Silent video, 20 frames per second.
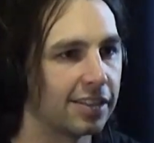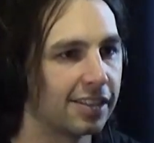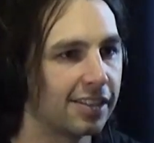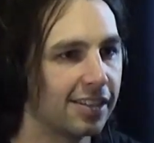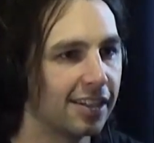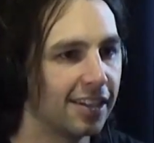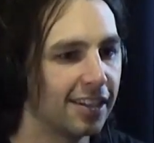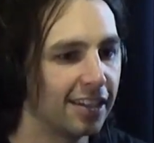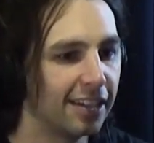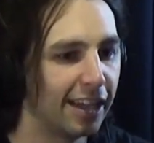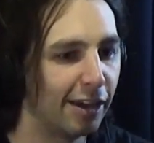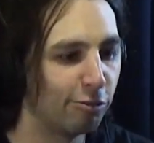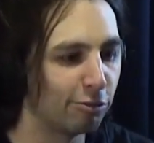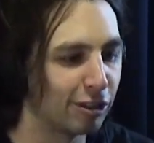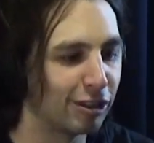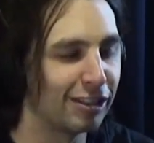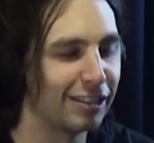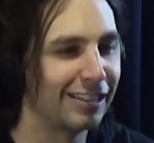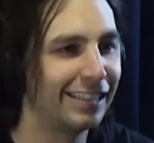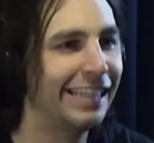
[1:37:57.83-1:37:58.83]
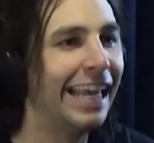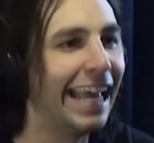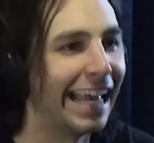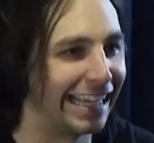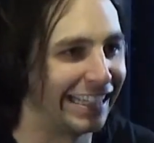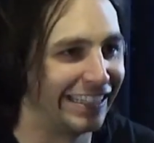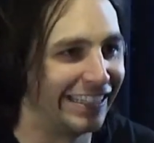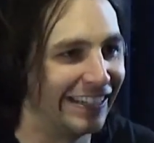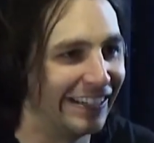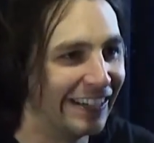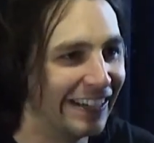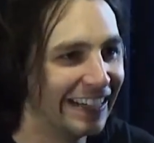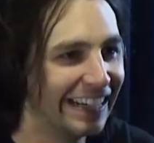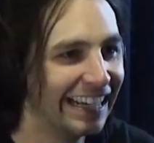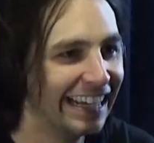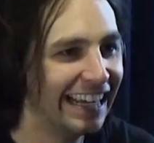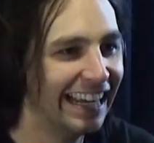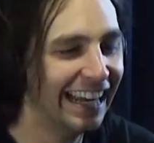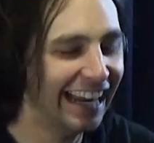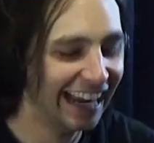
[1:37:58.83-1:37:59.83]
Yes. It was sick,
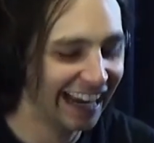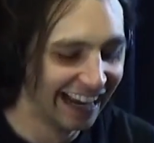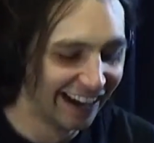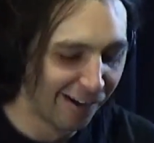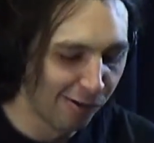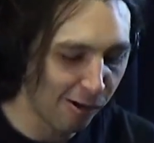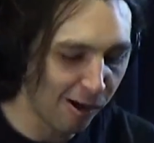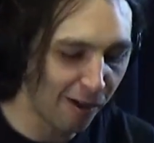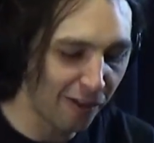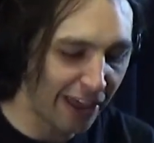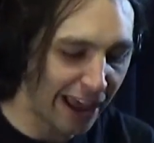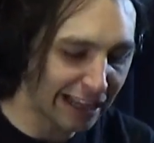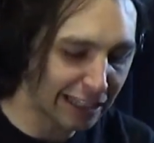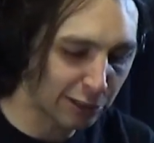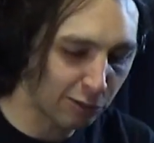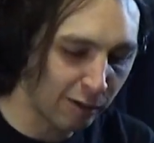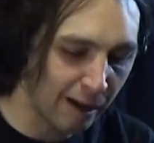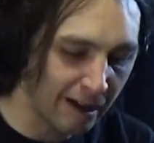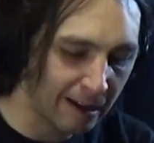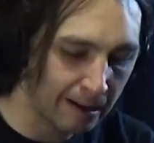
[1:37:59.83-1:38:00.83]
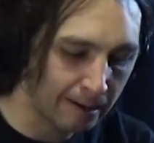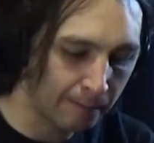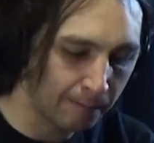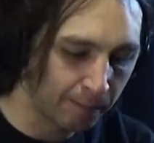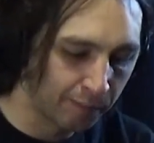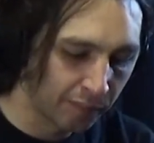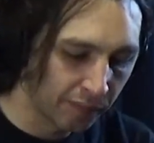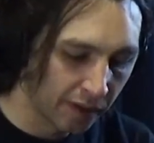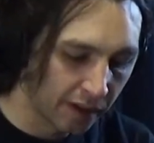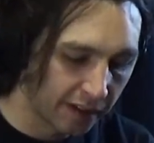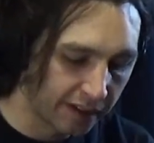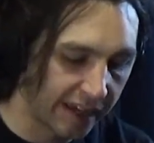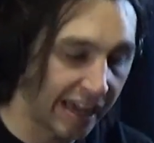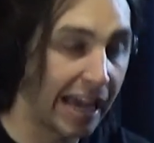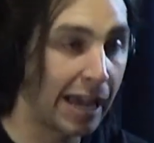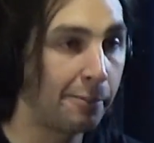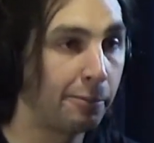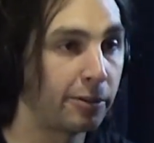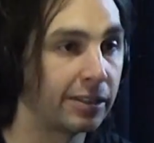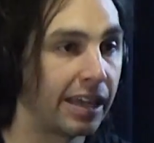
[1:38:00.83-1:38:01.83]
dude. Yeah. Well, that's when
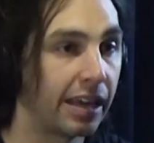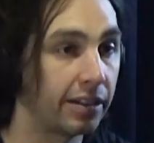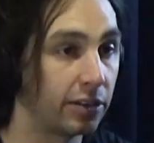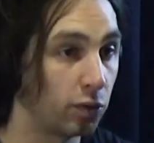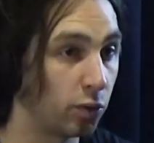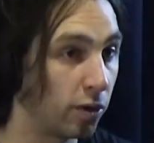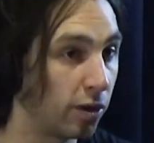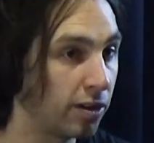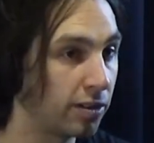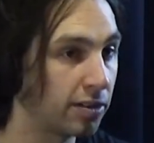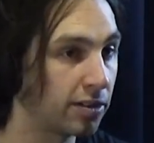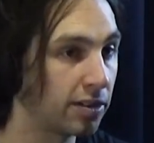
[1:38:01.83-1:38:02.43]
camp was at its